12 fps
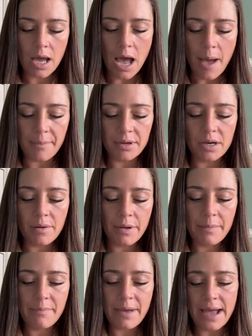But
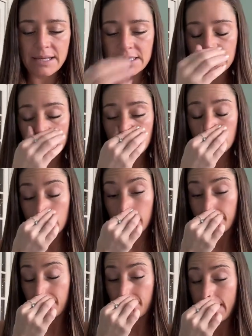going back to the
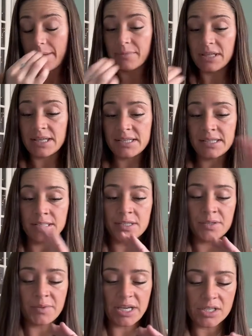family
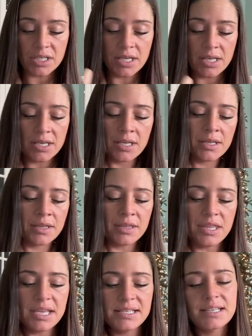situation,
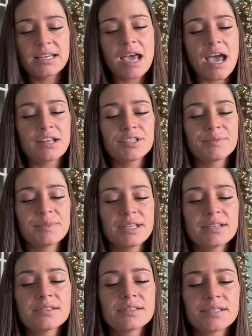these
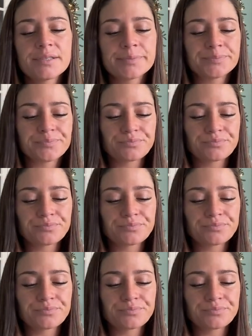attachments